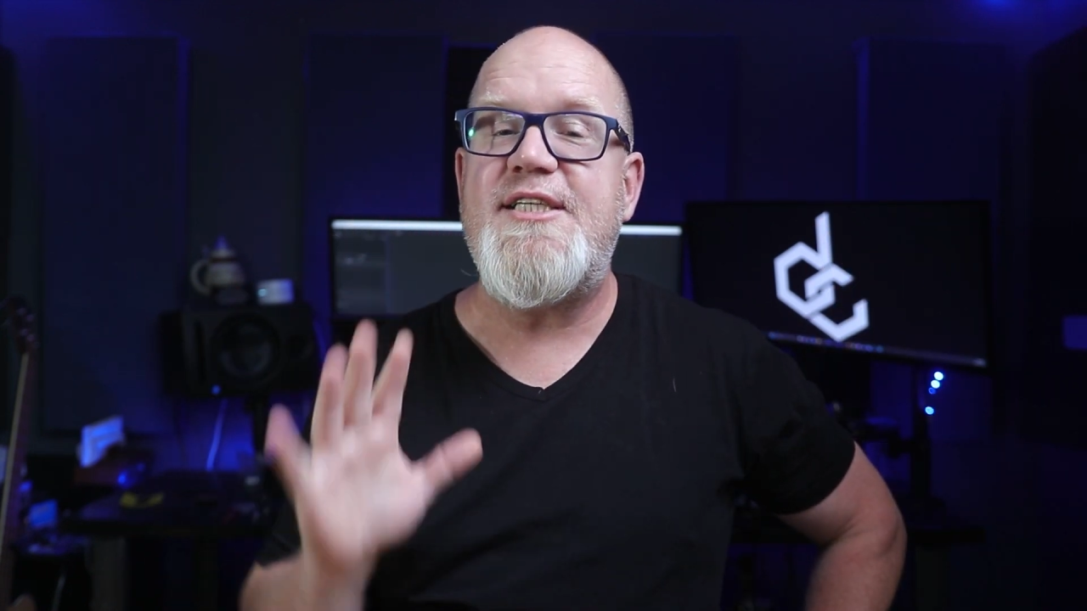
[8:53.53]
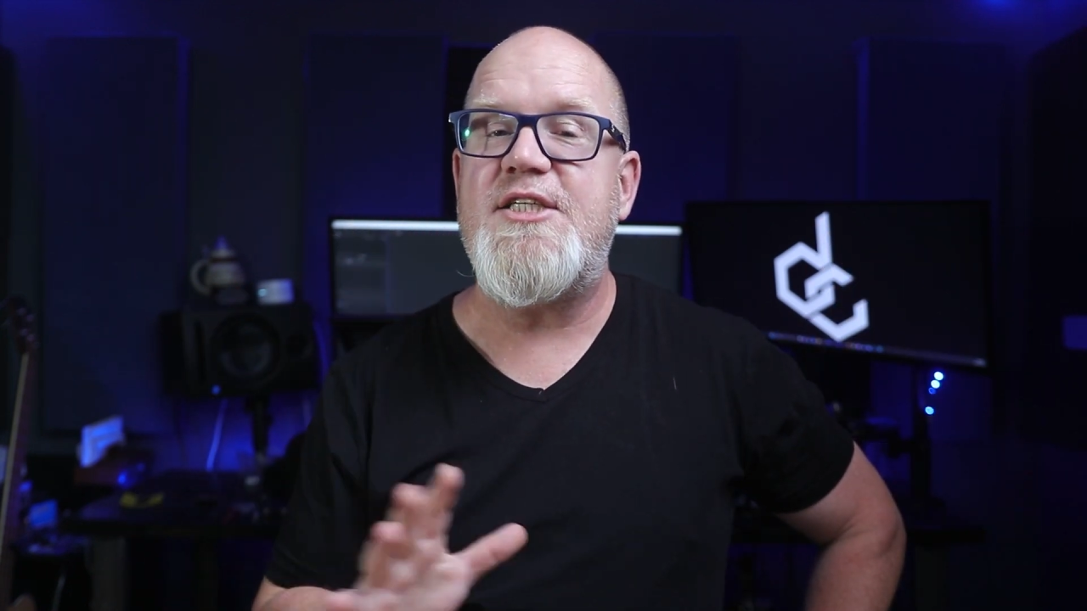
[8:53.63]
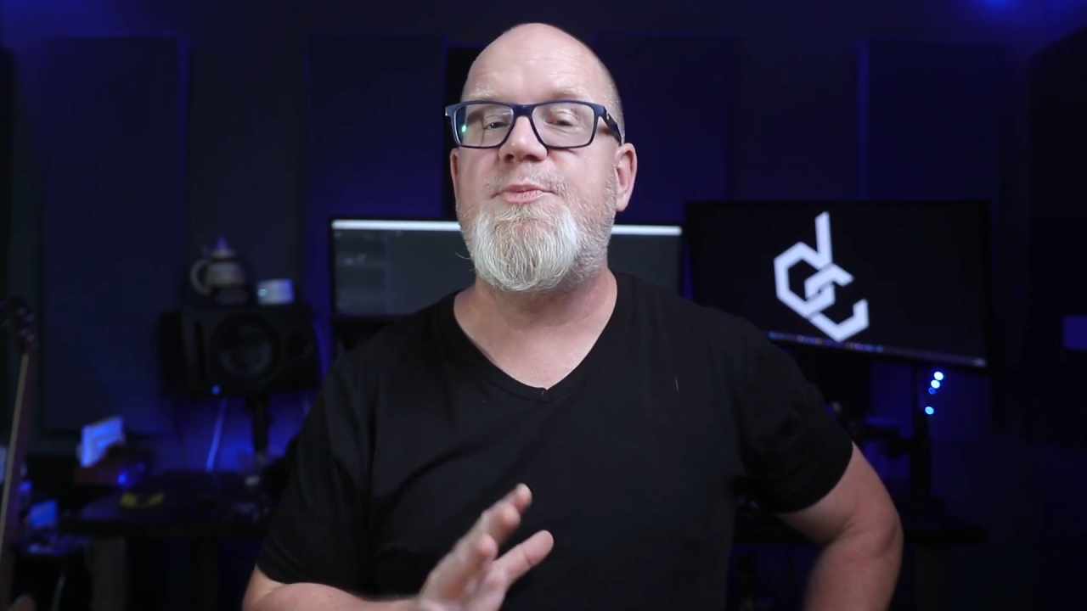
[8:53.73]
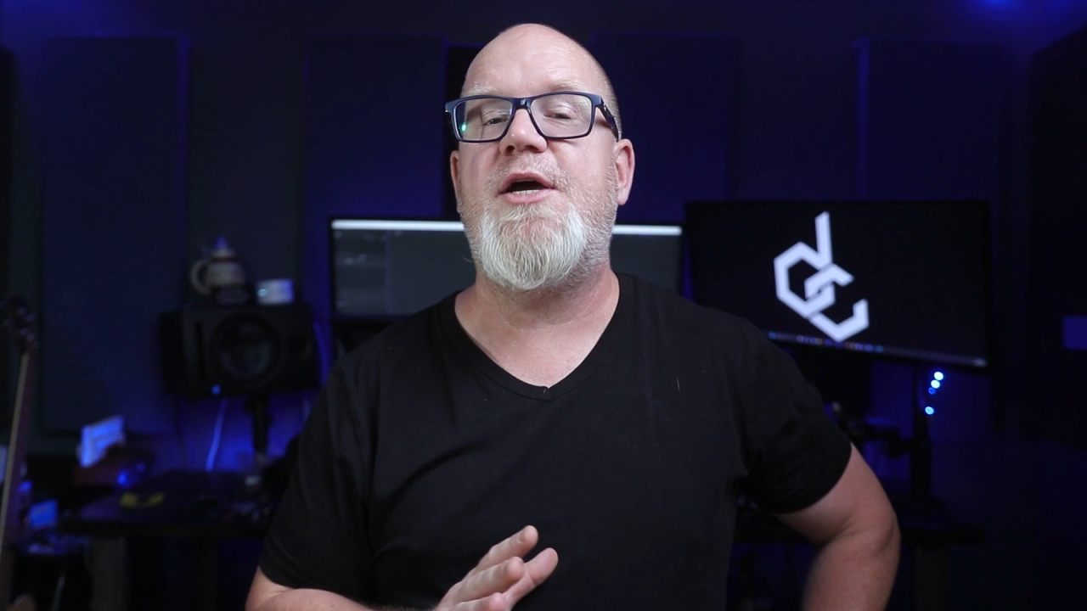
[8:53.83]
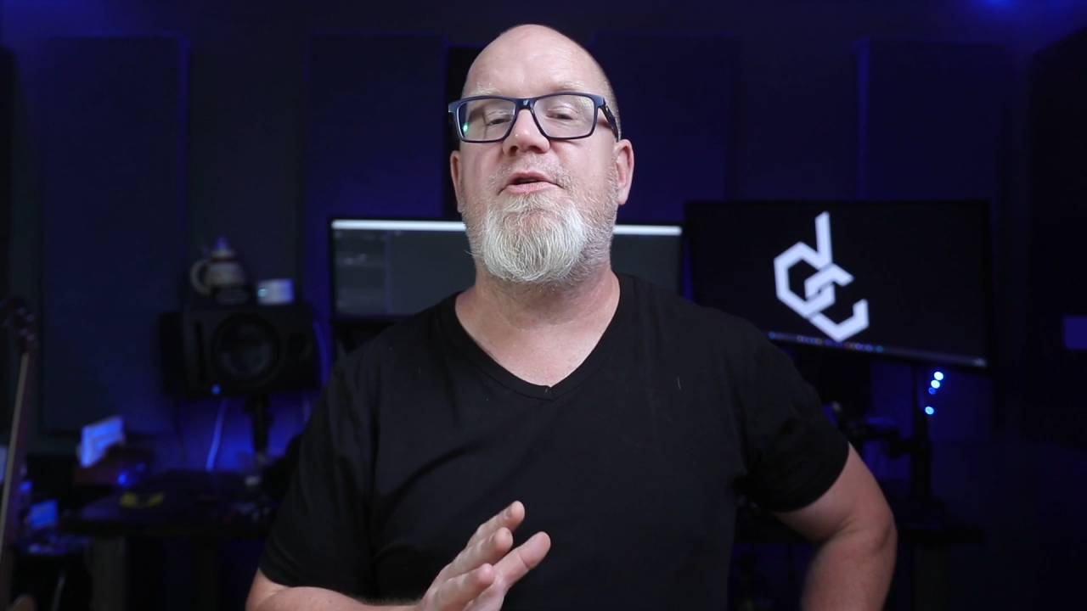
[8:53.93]

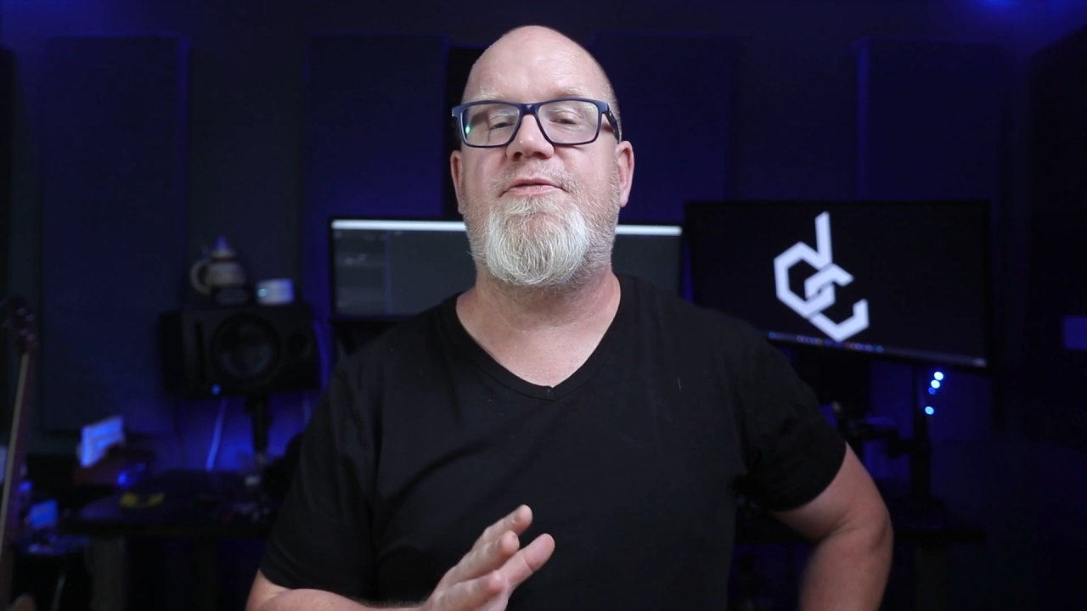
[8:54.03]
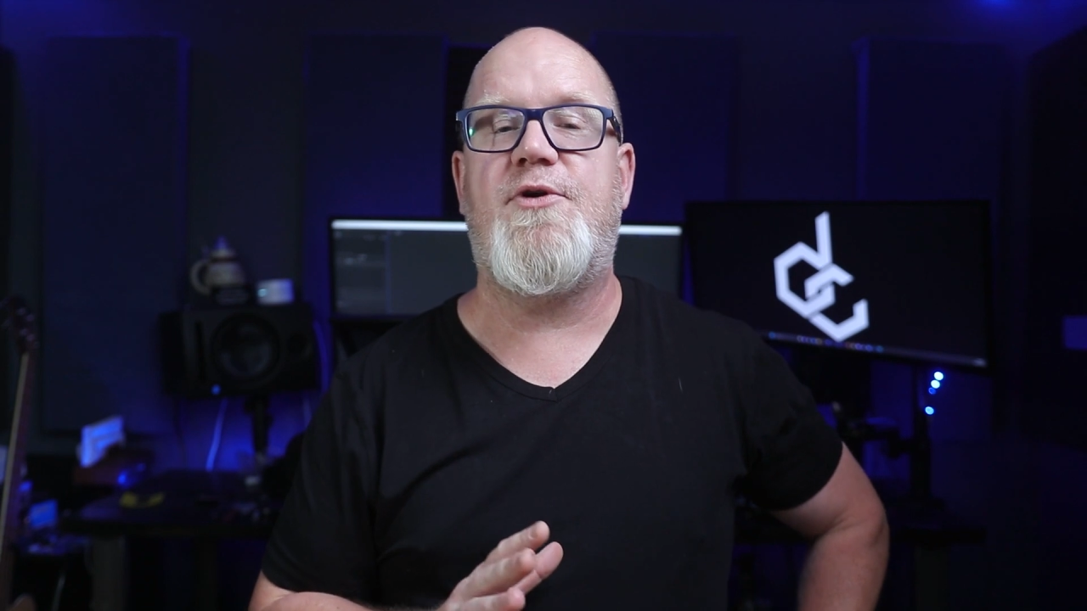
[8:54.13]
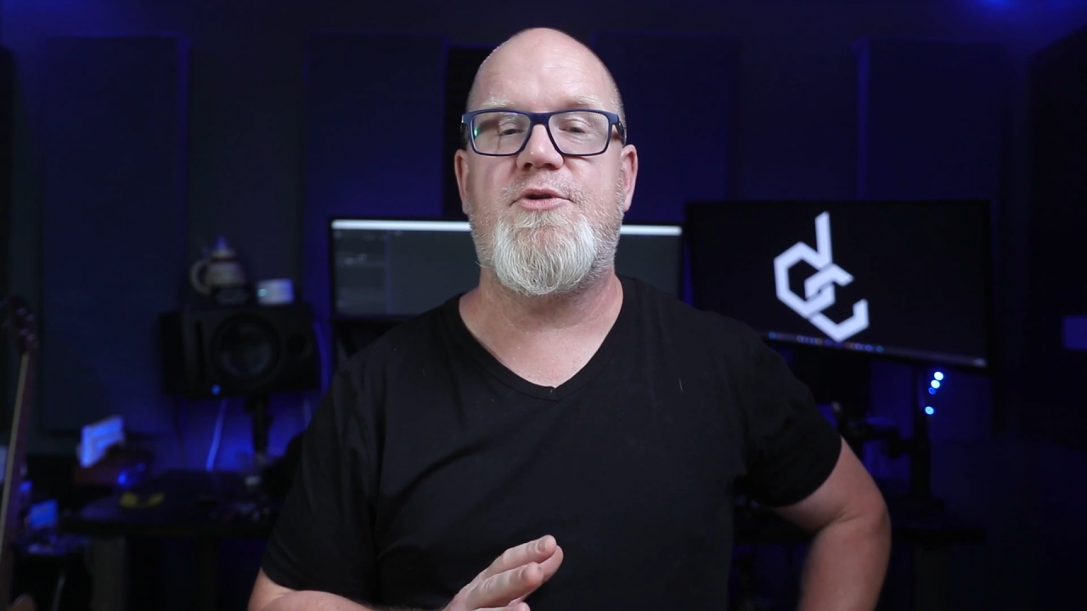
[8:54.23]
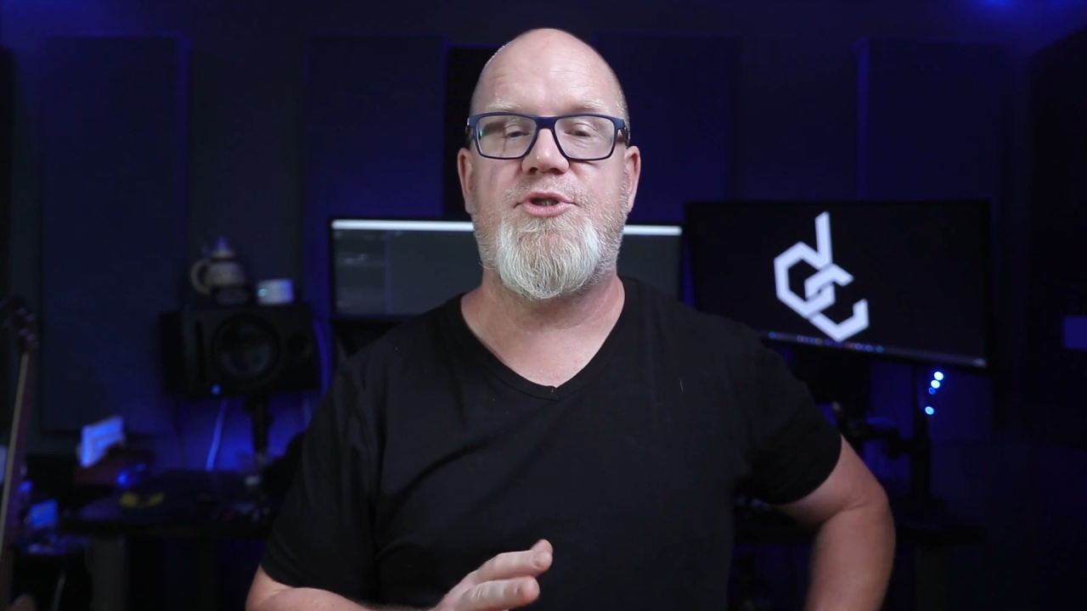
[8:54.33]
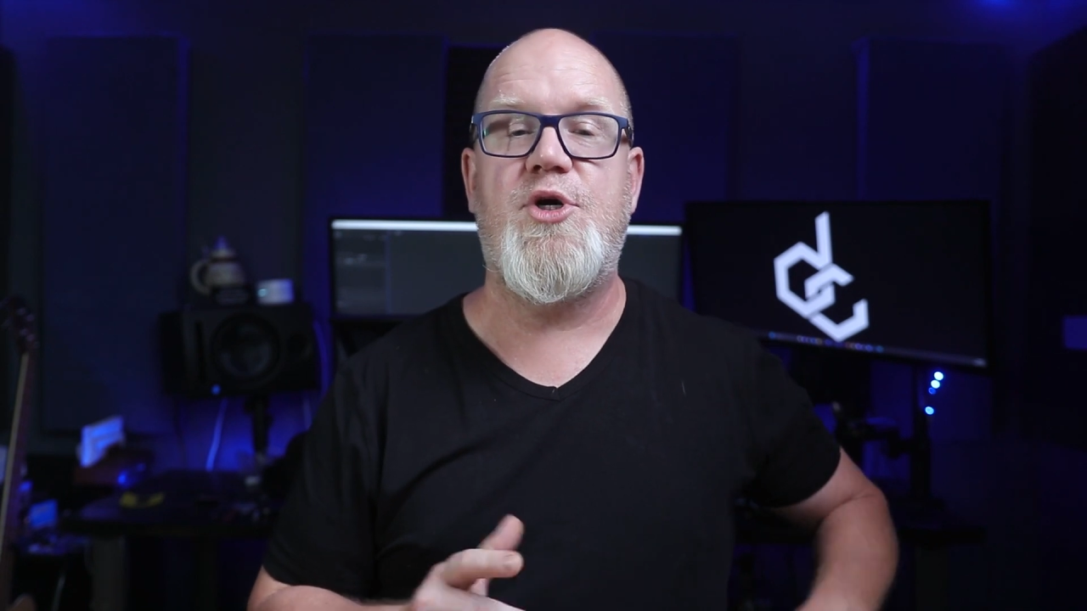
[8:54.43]
six
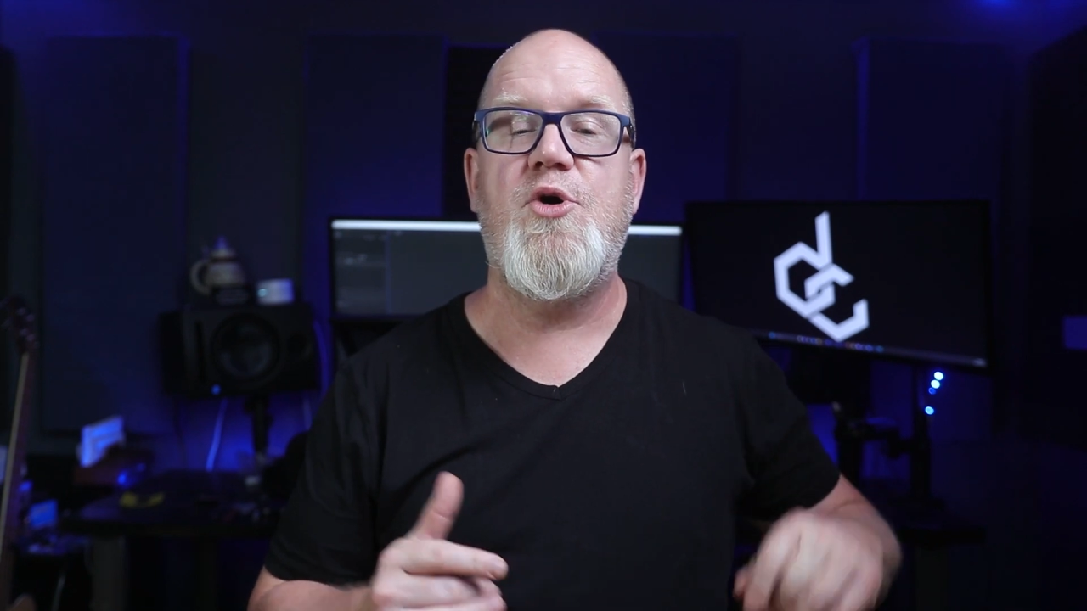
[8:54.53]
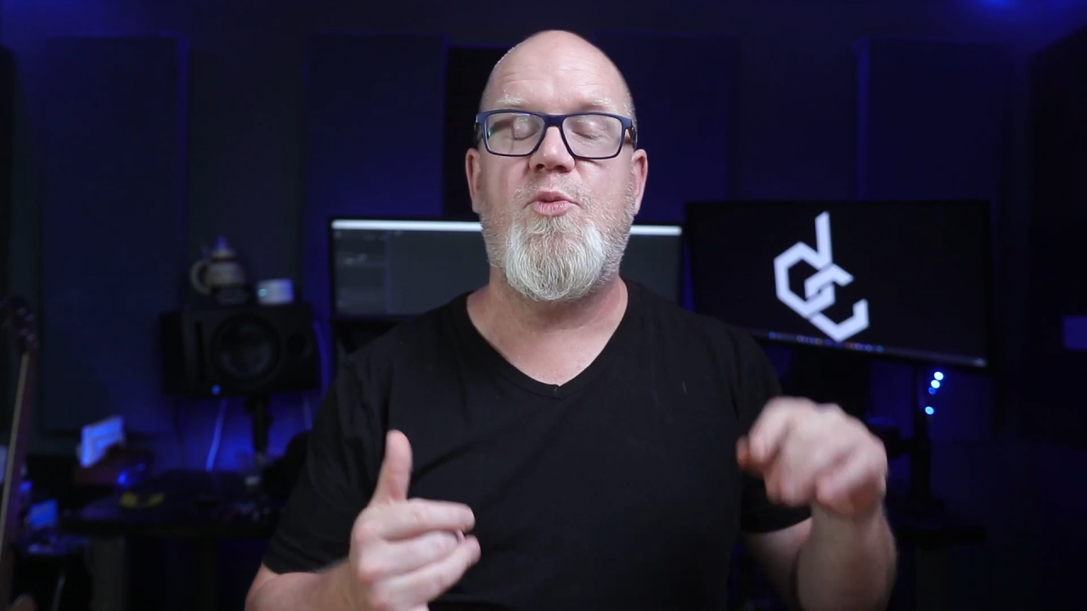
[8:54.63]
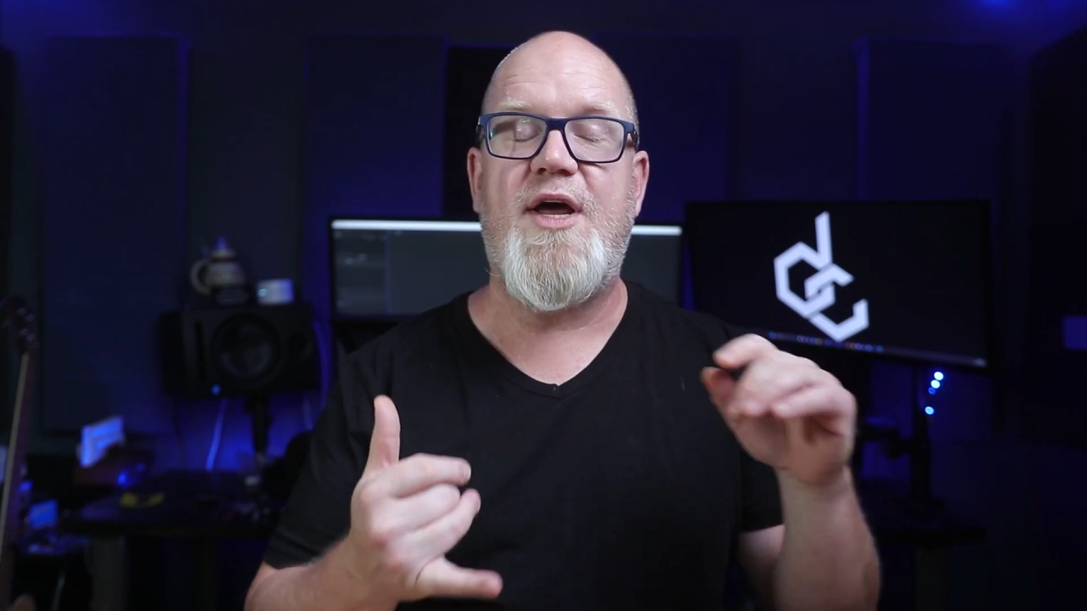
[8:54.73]
microphones.